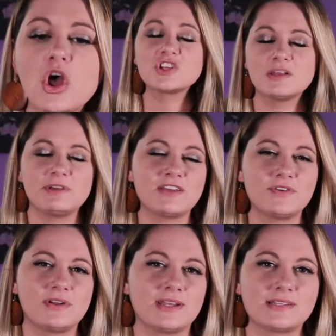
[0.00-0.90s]
So let me
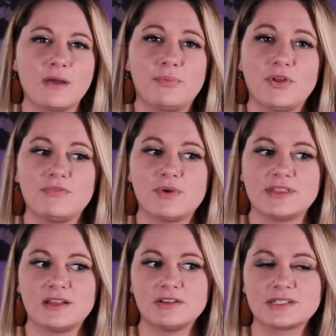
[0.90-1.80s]
give you an example of
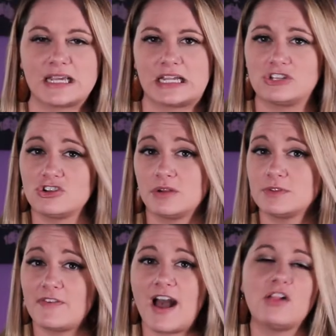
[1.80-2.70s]
what that looks like in
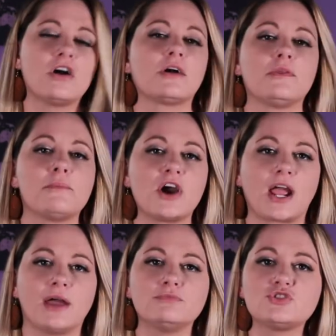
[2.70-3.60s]
terms of how long on the market.